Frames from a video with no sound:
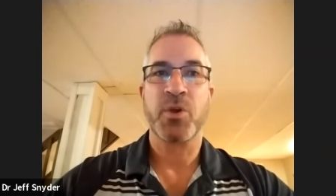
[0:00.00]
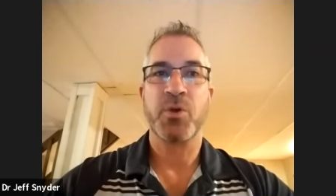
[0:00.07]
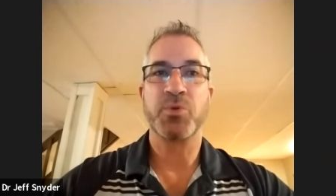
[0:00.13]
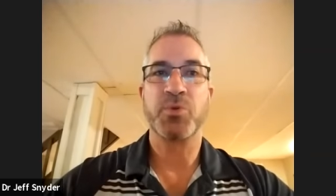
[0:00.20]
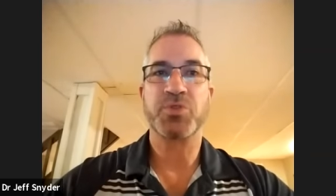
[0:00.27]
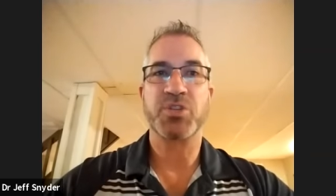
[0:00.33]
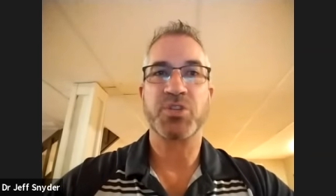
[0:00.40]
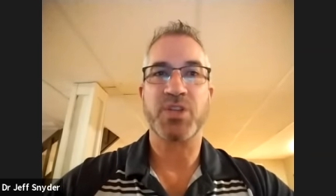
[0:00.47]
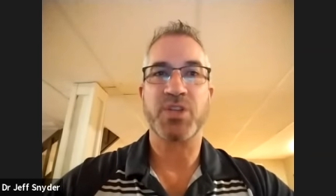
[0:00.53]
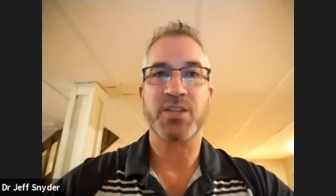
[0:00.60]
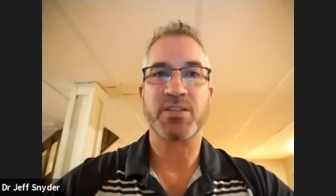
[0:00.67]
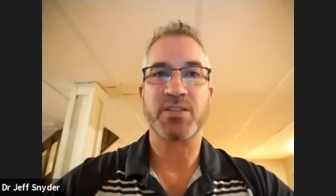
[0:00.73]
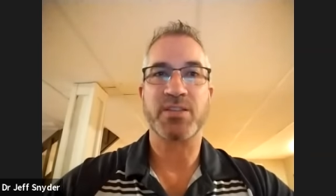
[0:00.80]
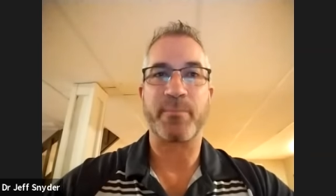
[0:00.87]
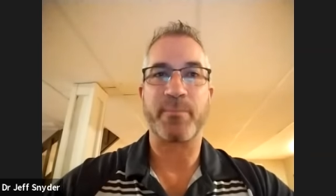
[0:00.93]
who
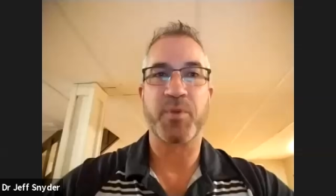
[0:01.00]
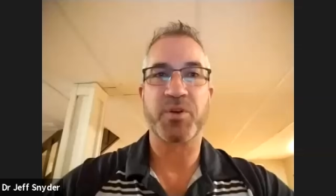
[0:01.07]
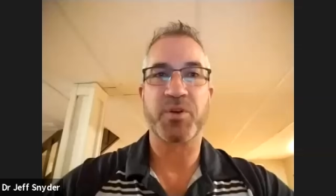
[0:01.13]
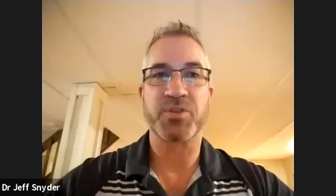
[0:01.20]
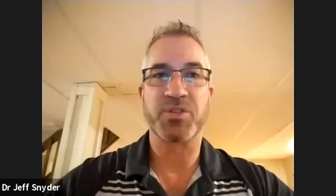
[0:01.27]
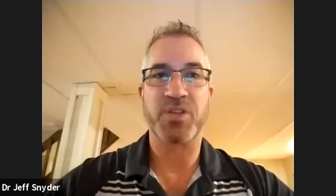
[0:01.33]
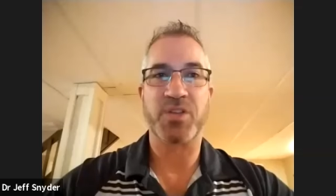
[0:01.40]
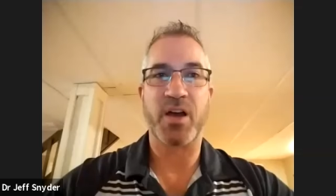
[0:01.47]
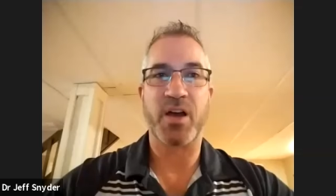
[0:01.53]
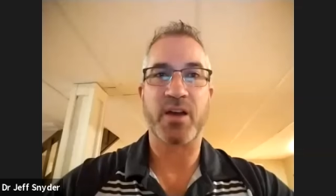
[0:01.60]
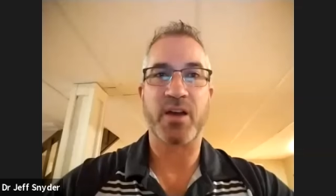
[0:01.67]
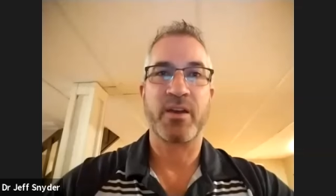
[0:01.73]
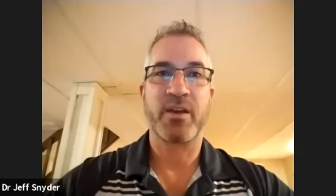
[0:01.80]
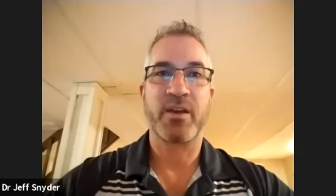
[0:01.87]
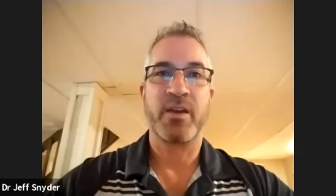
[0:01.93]
suggested that Birkenstock
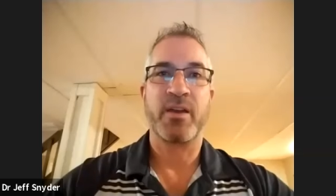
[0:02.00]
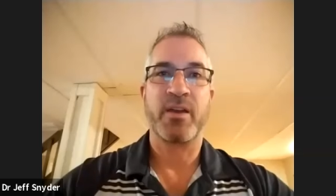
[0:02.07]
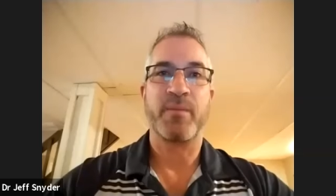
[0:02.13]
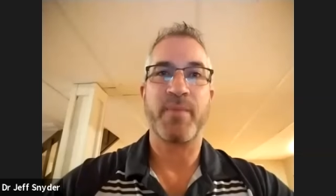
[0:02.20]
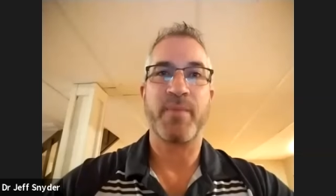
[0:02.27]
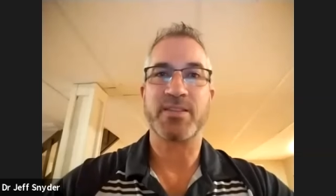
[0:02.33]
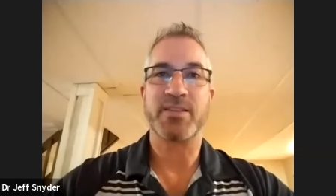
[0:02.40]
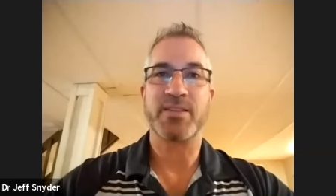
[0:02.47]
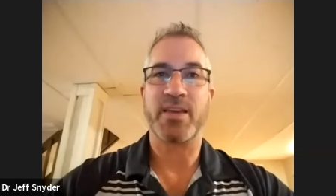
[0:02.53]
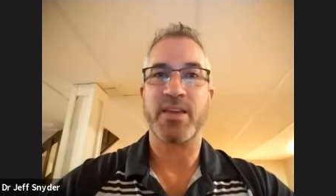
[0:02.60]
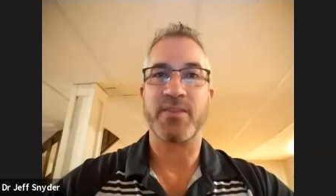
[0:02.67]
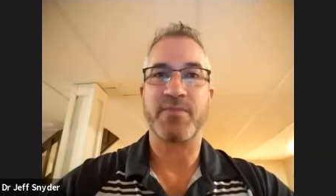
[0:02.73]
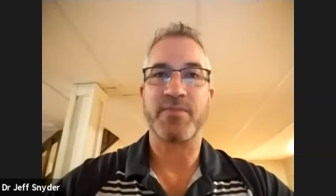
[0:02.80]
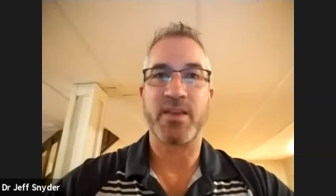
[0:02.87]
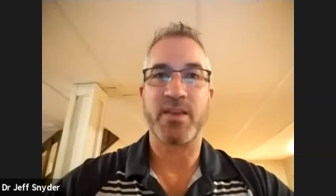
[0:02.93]
makes
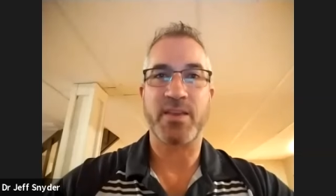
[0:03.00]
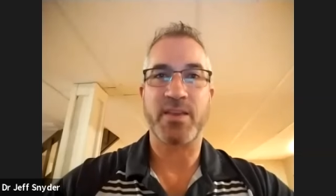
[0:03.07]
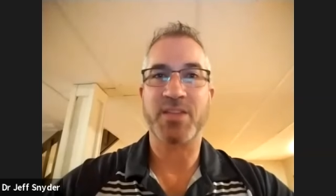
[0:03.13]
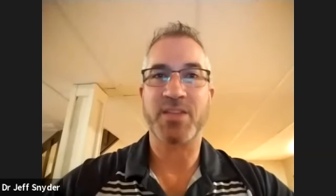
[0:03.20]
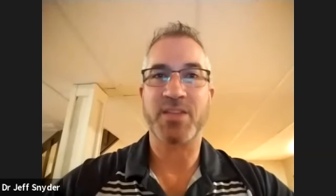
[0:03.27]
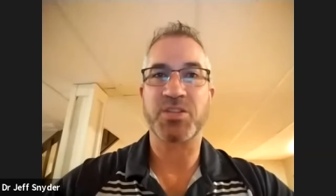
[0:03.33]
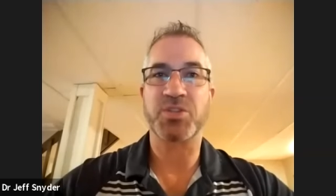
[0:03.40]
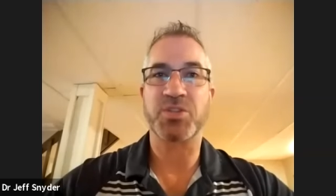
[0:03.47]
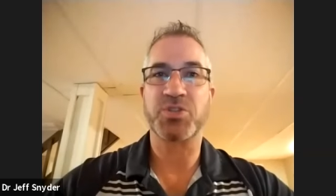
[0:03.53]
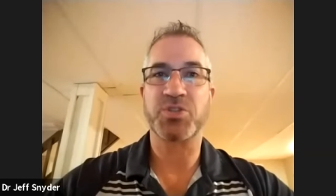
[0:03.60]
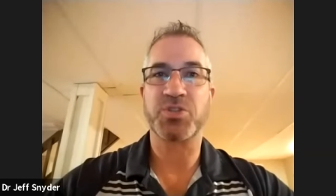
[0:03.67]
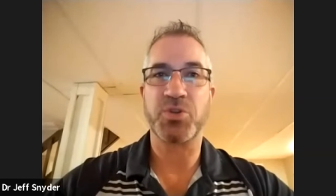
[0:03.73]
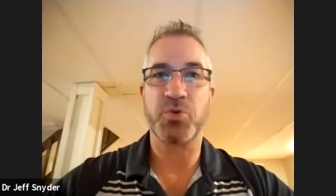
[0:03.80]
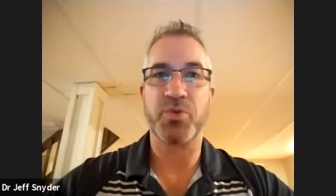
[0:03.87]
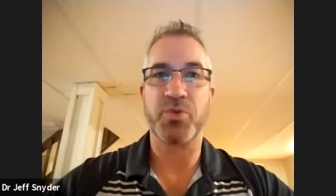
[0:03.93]
a fantastic
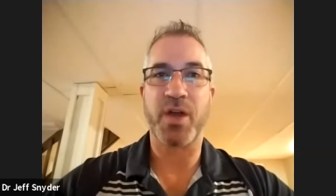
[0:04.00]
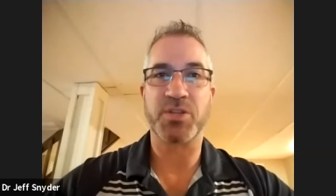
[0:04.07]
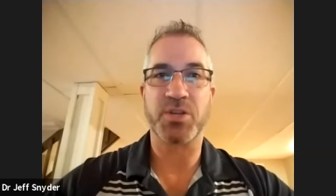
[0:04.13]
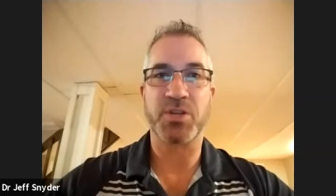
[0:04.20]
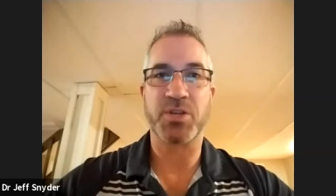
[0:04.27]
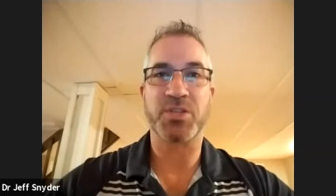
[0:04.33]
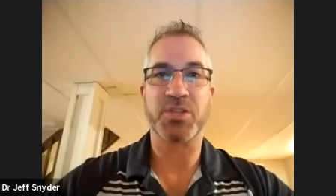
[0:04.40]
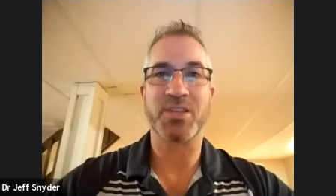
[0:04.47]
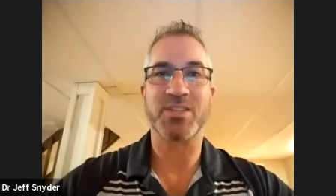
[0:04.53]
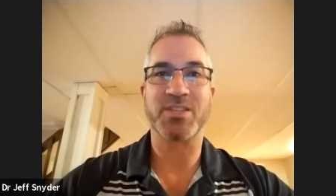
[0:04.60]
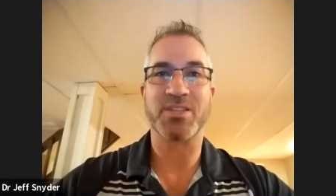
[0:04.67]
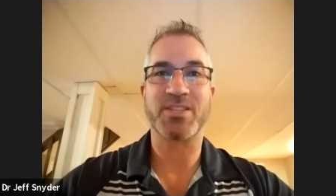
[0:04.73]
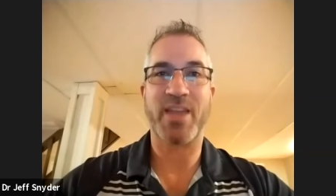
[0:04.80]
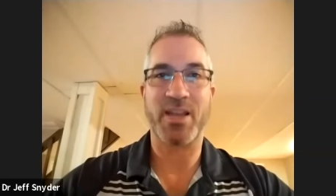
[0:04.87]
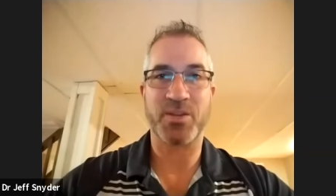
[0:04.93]
shoe, not just a
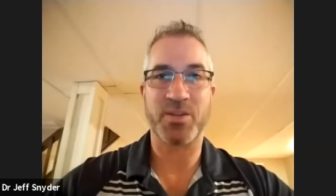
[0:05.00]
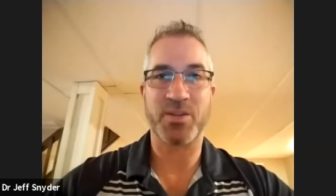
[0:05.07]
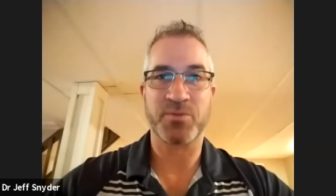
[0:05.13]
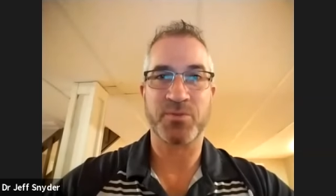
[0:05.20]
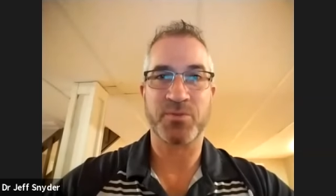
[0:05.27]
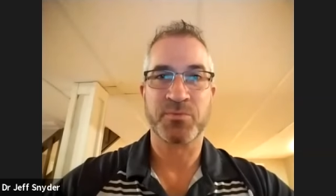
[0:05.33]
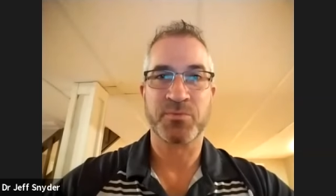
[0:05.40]
sandal.